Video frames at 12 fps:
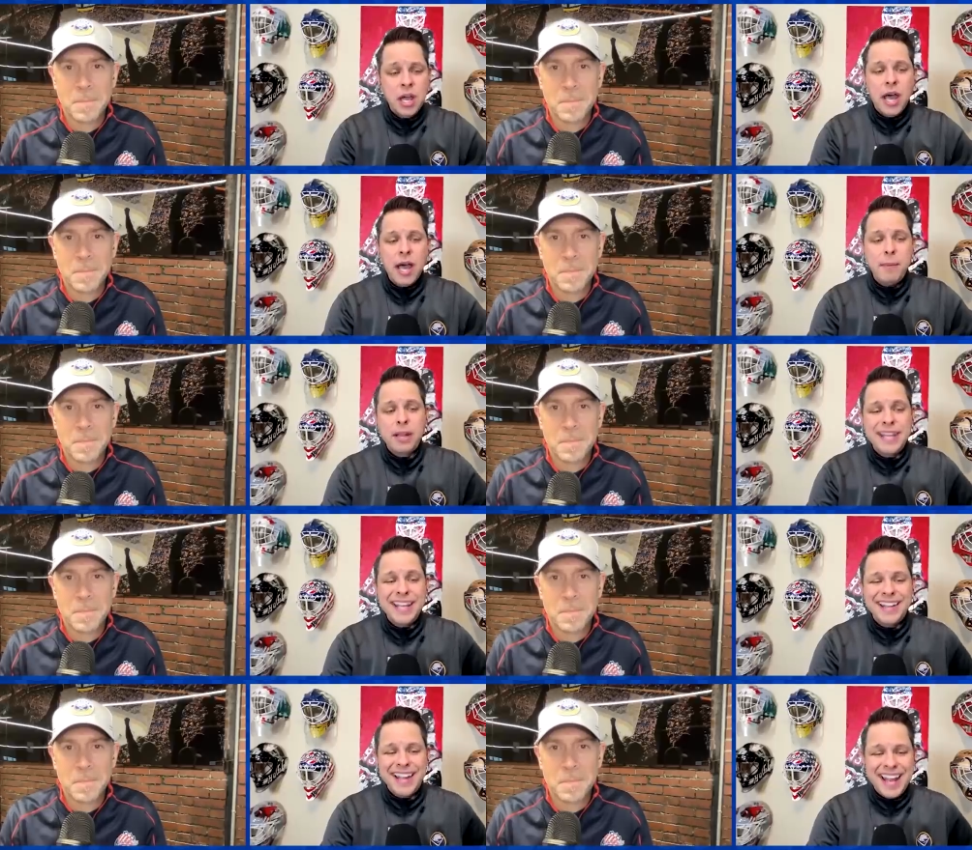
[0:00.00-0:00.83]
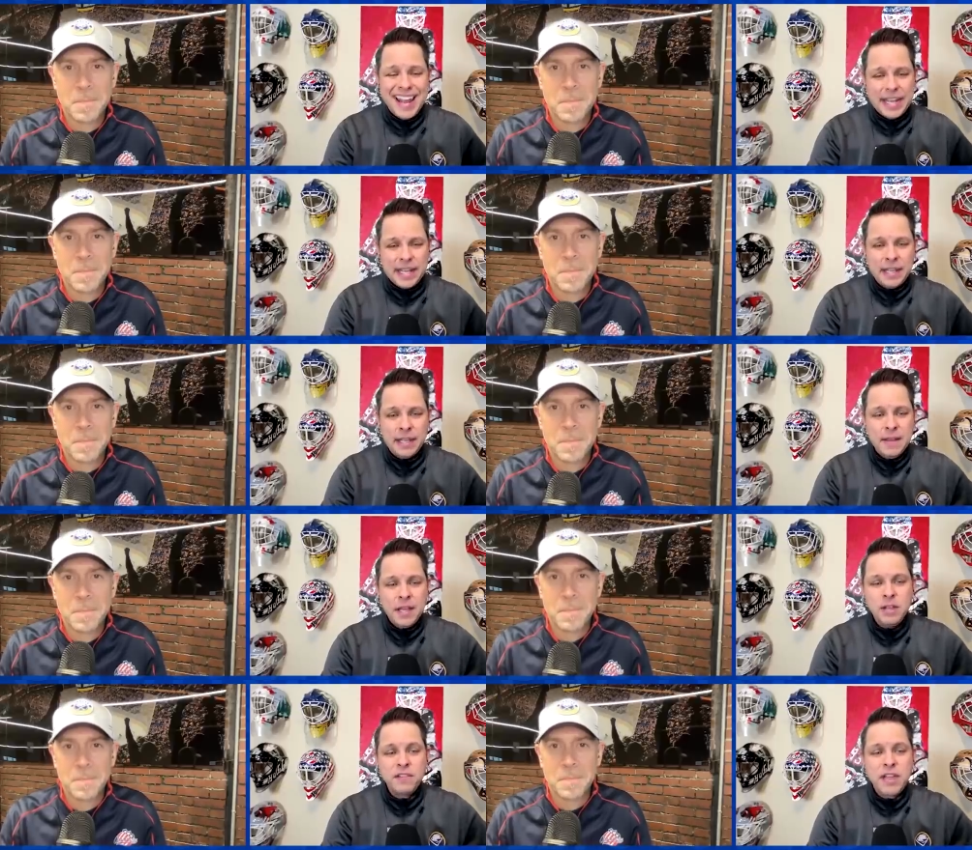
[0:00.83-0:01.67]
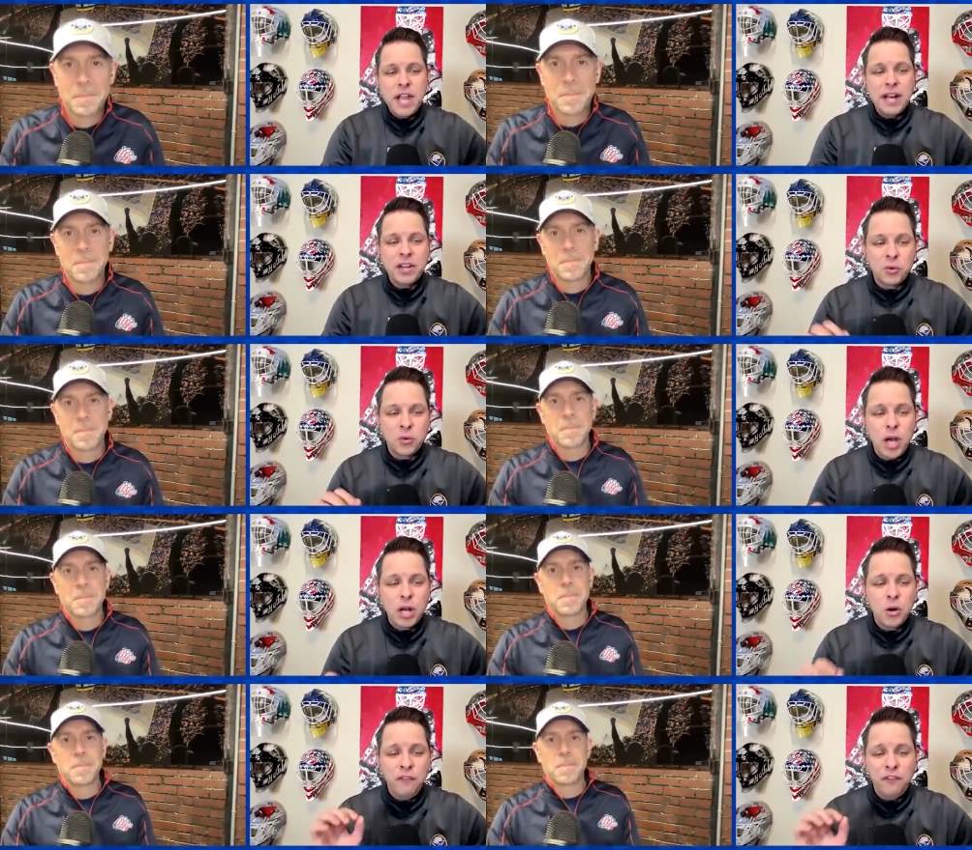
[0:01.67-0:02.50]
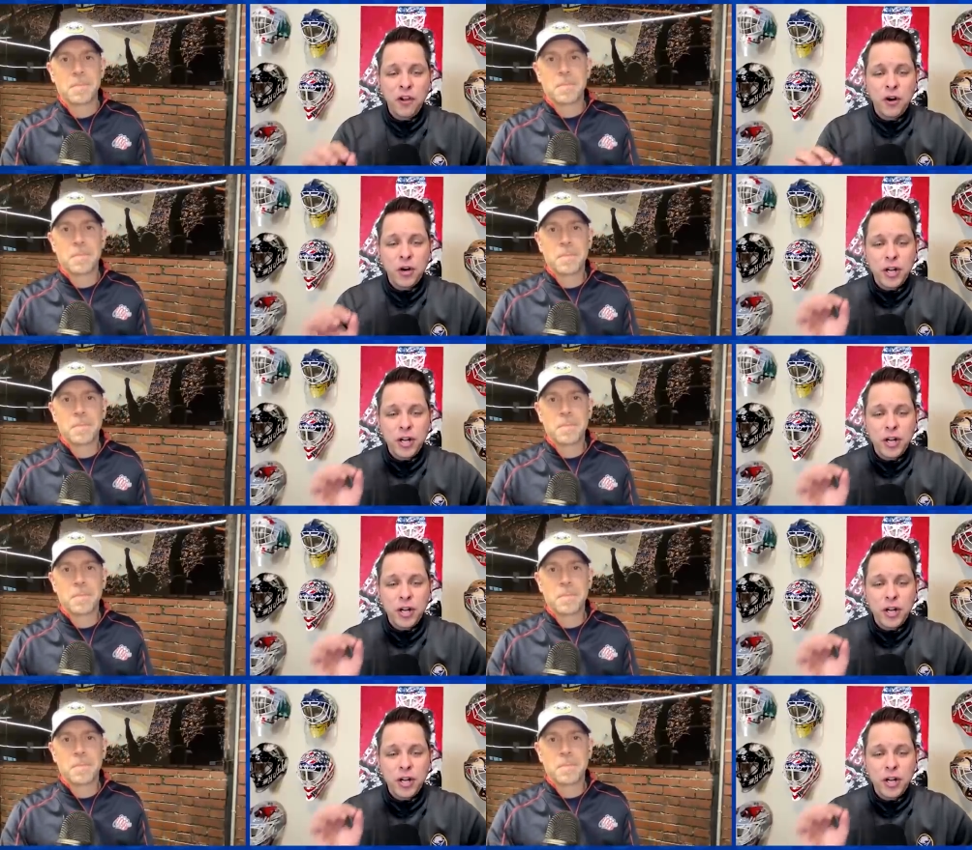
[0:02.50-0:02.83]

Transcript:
Speaker 1: How about the Atlantic? You've got Toronto, Florida,